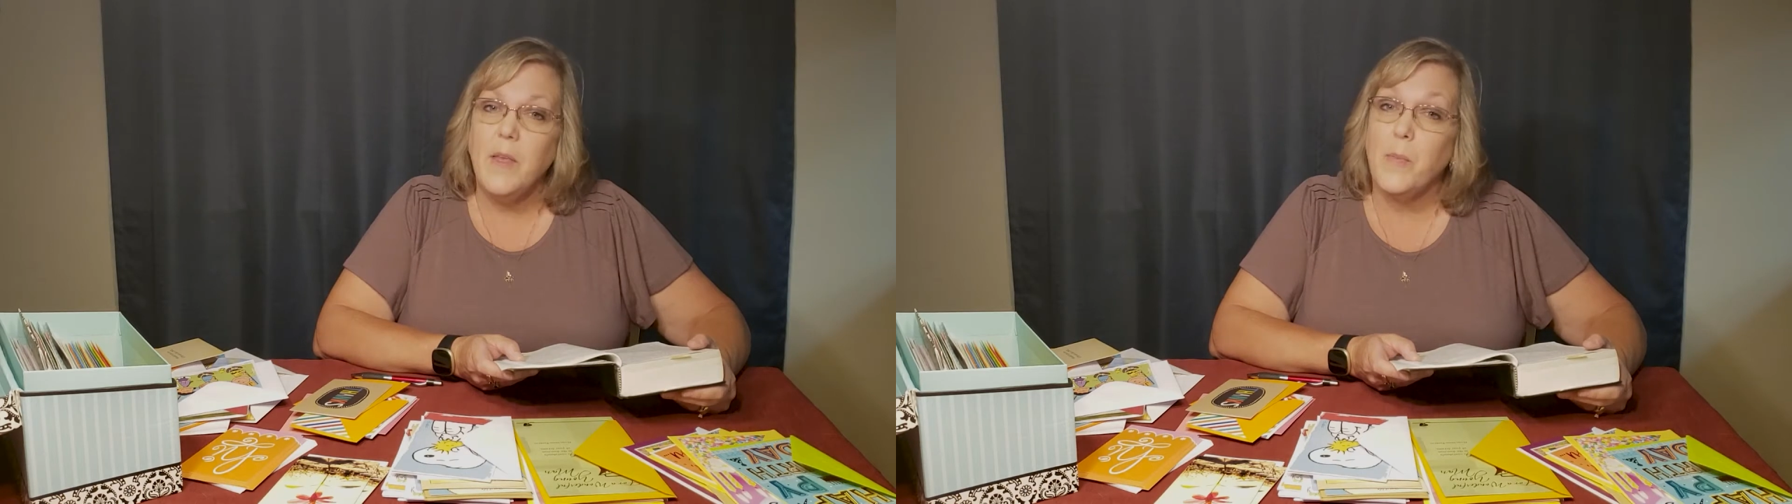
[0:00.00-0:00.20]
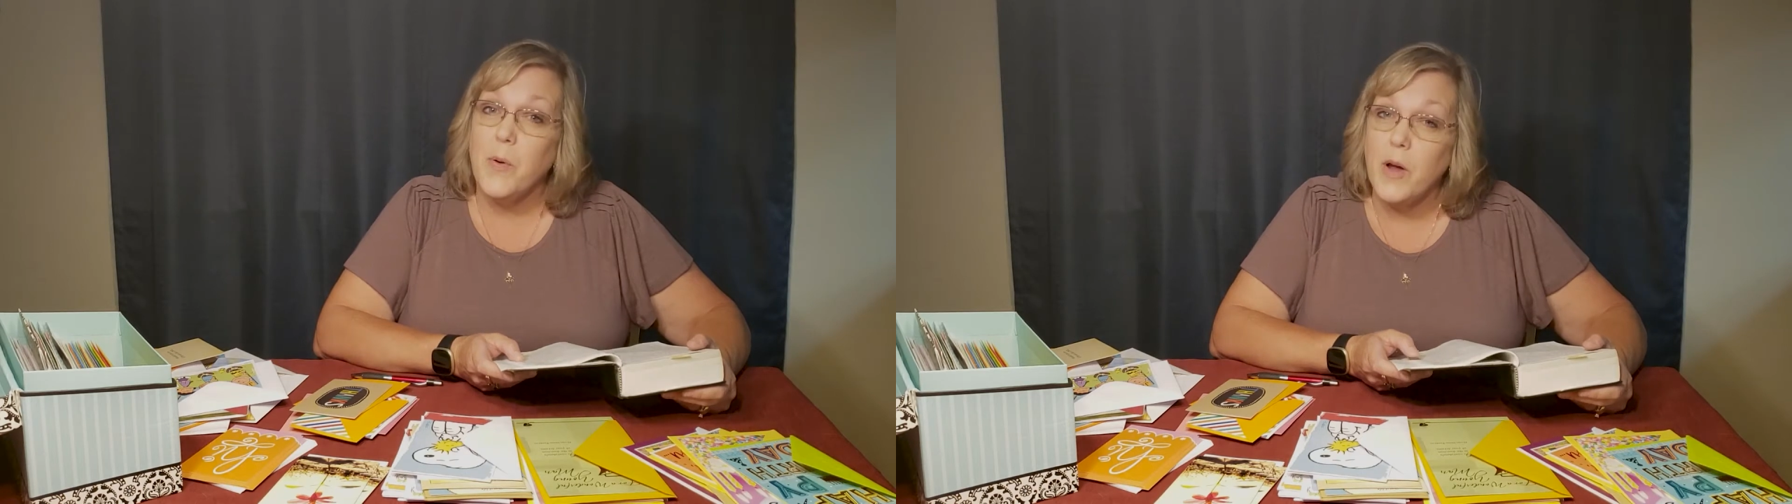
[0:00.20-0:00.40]

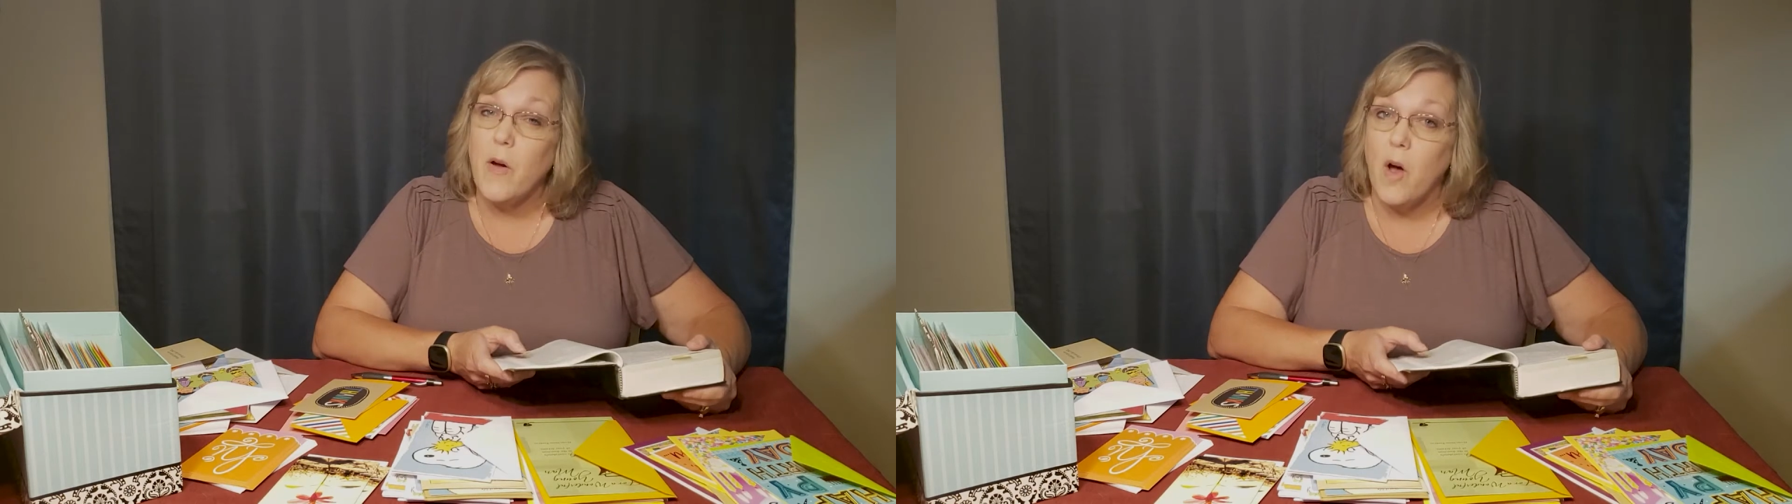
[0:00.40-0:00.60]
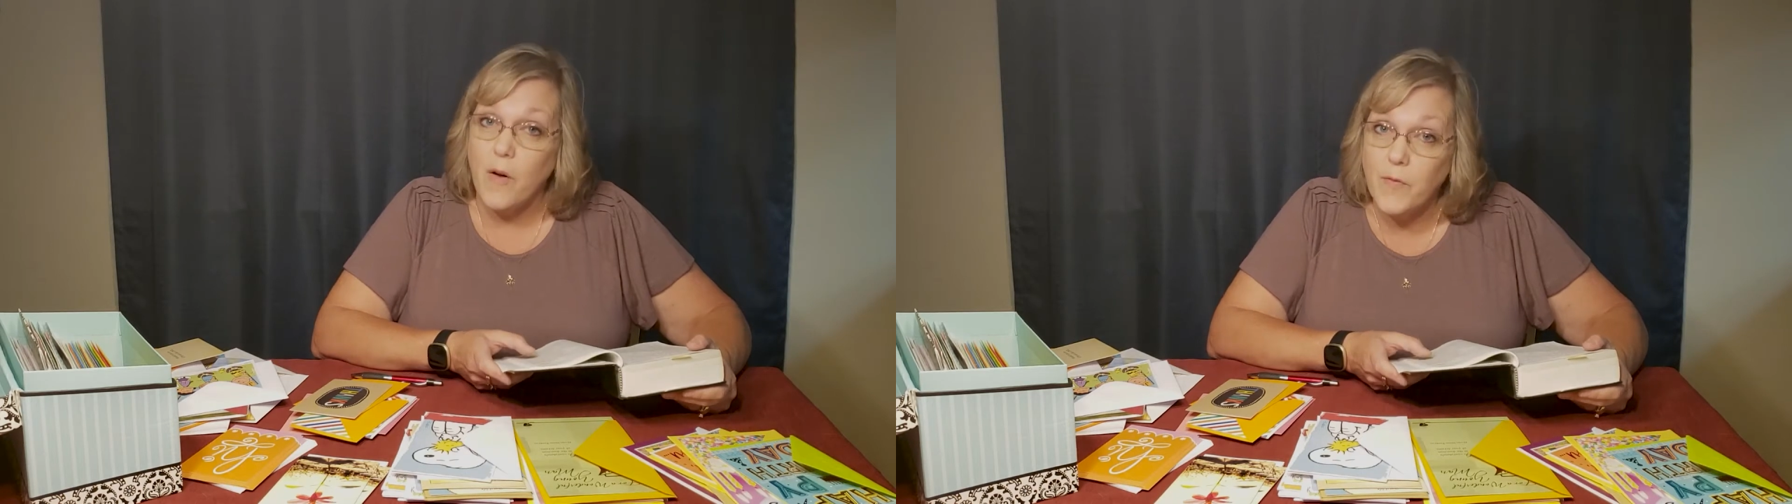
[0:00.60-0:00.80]
the
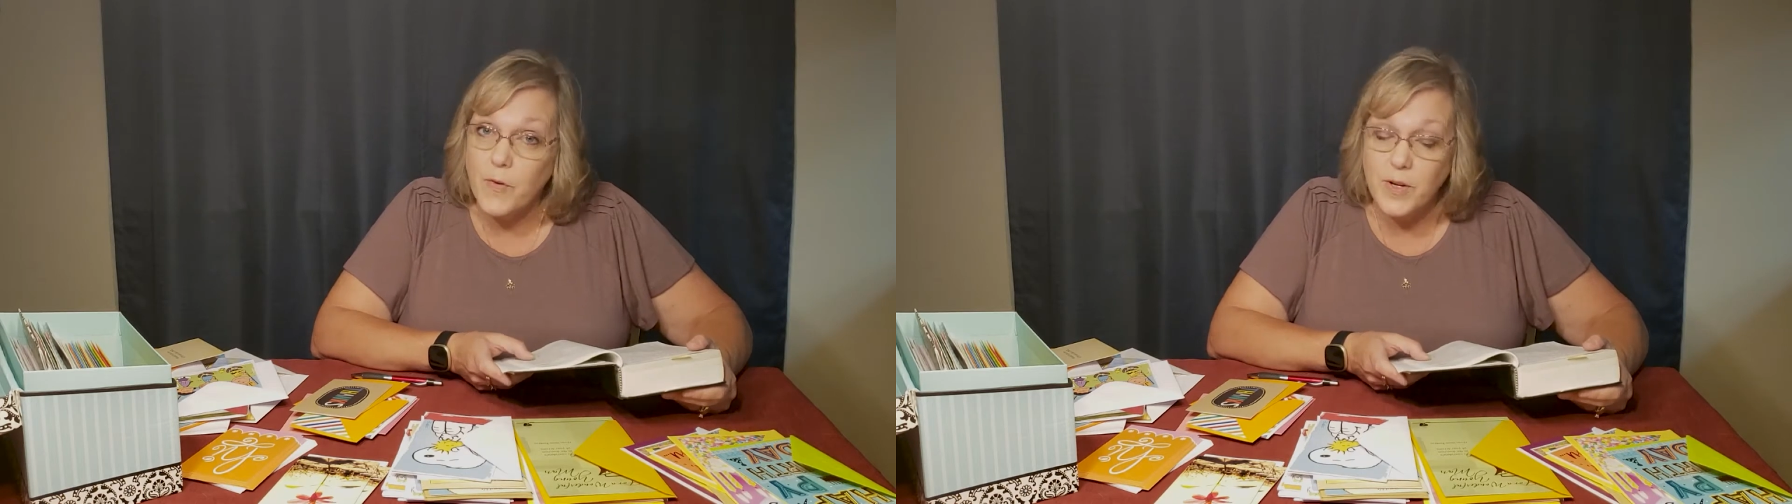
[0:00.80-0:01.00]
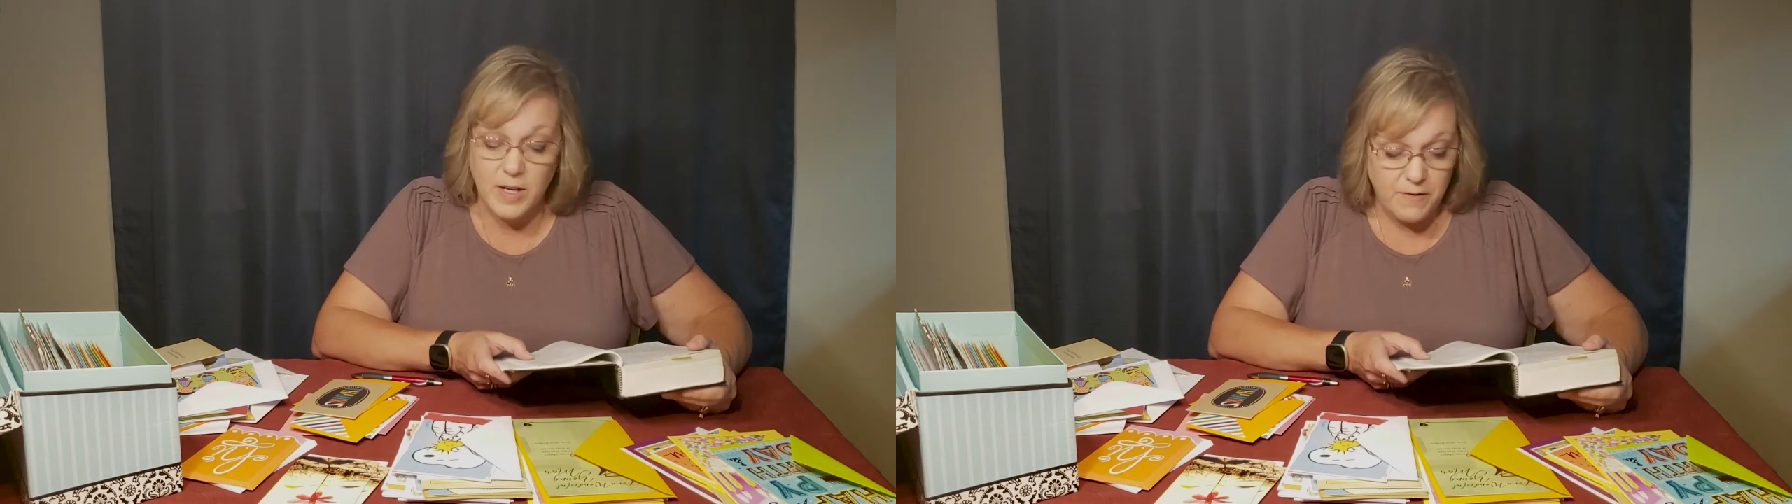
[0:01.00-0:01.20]
prayer
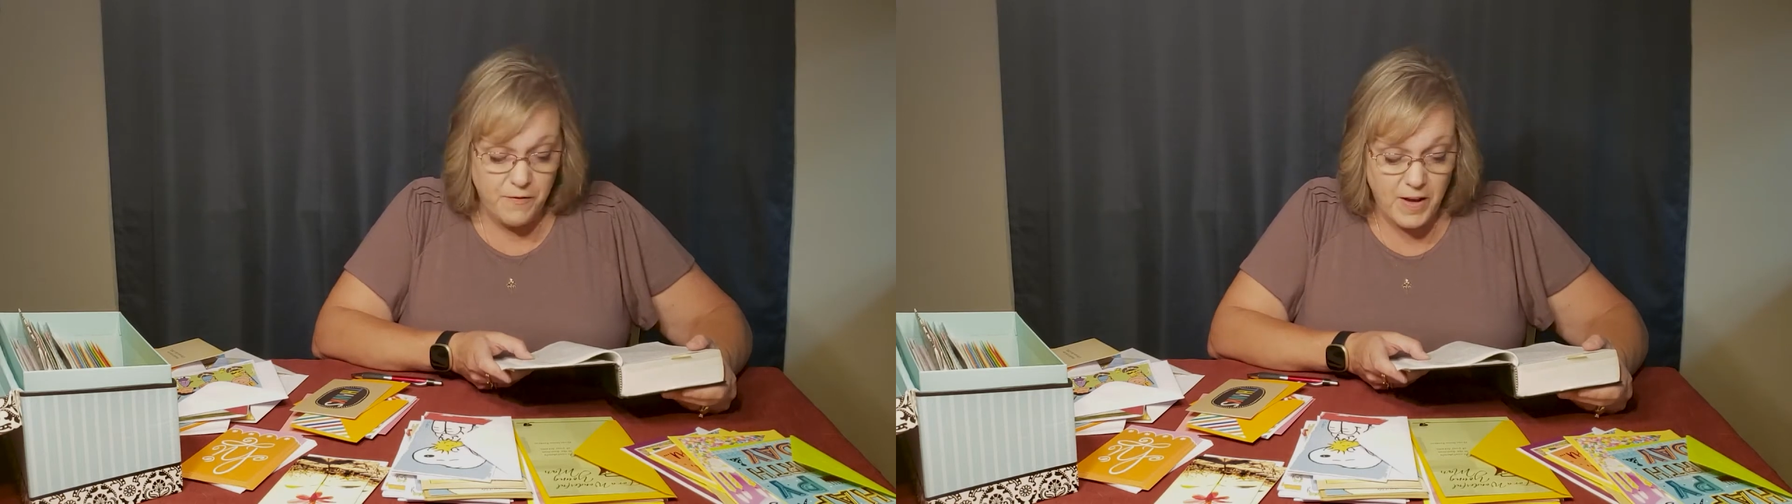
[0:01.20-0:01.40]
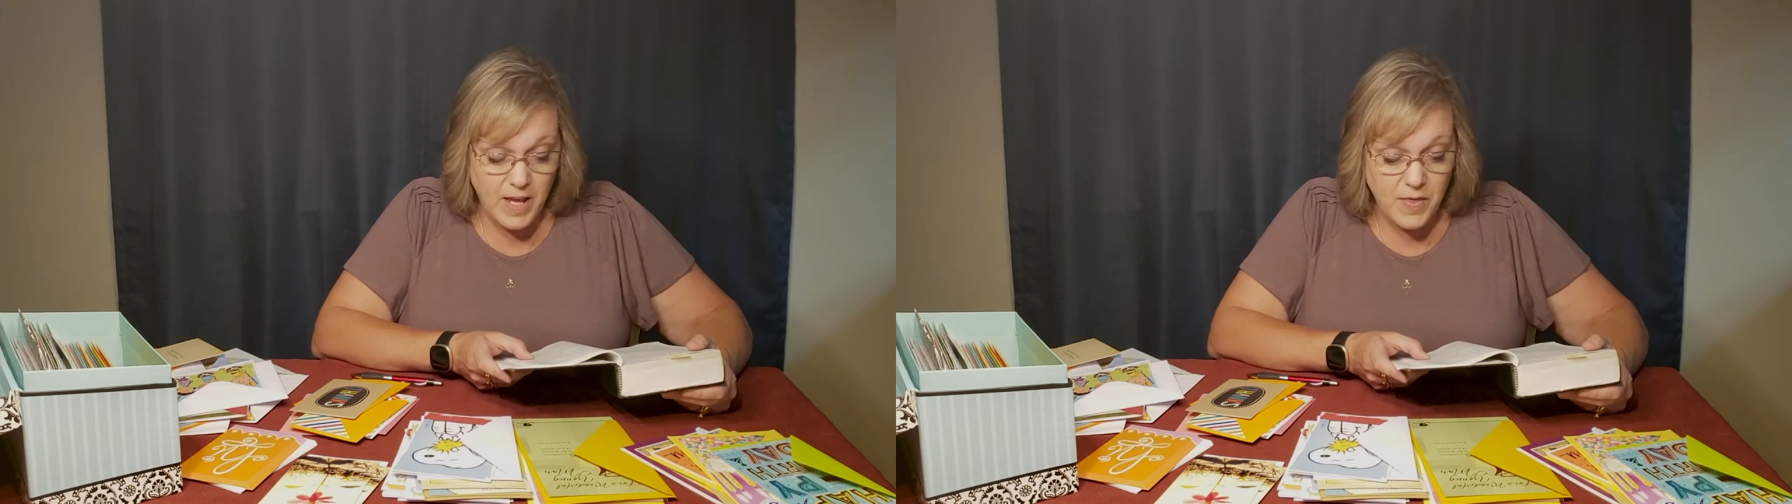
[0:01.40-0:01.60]
offered in
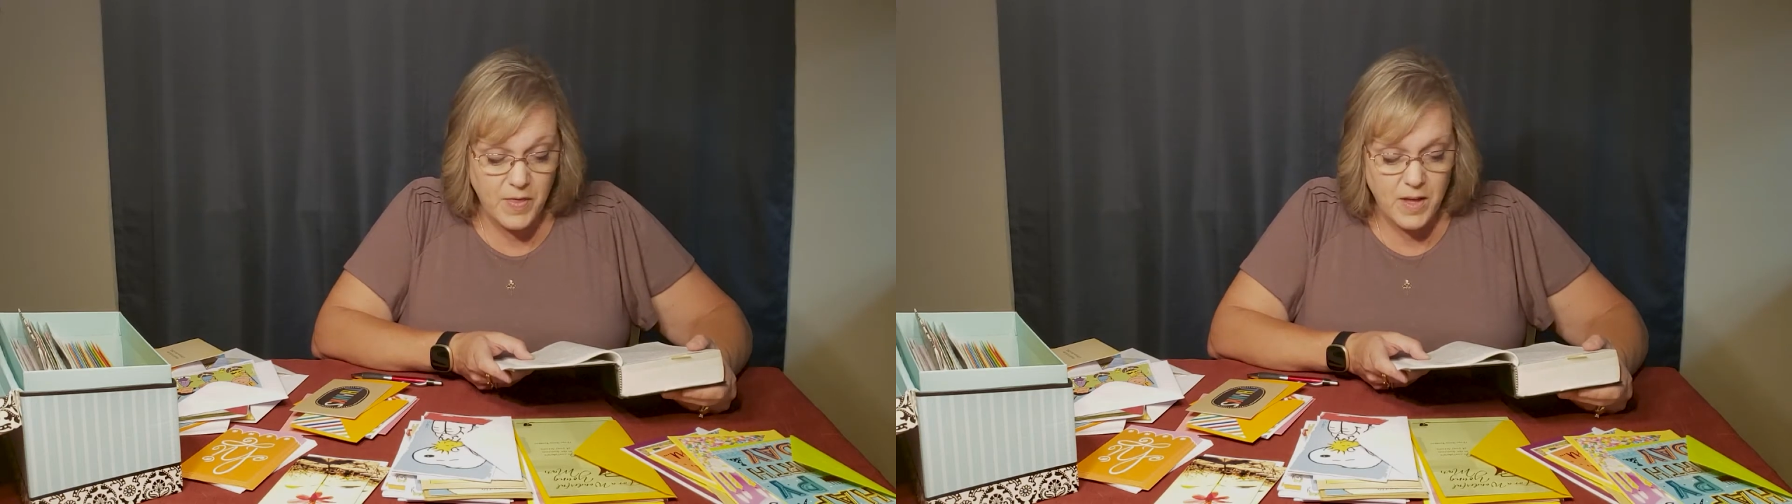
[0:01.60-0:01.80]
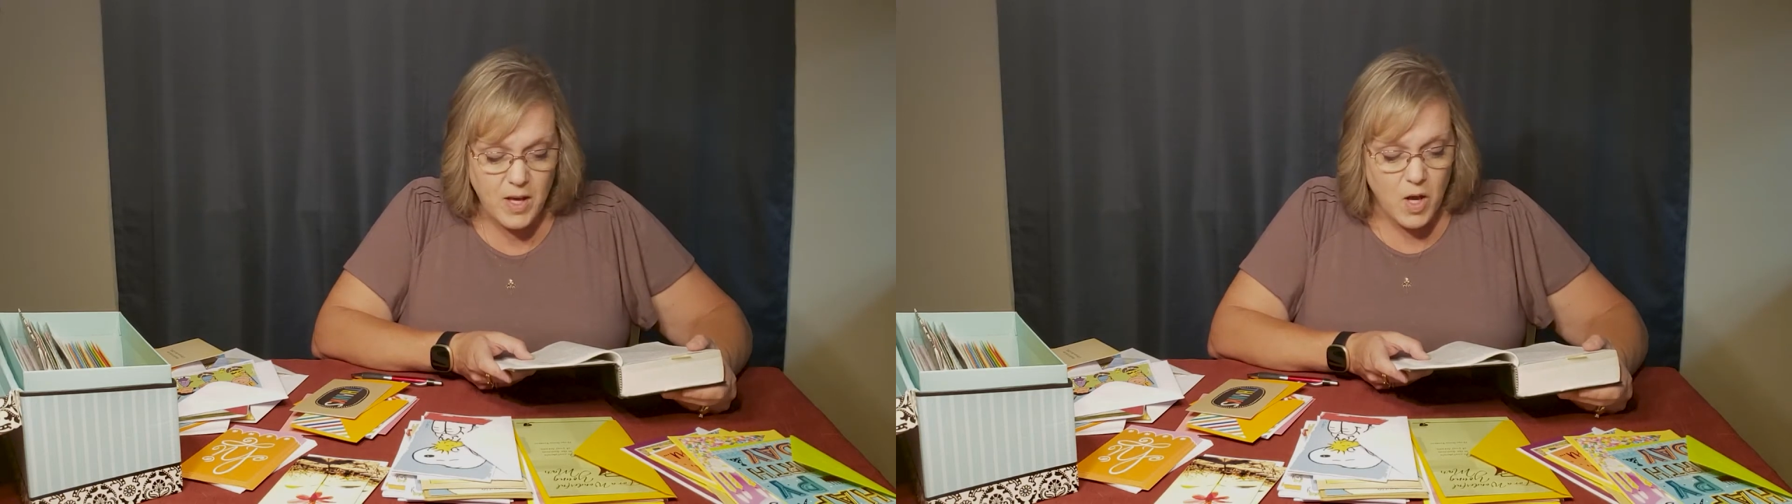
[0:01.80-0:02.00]
faith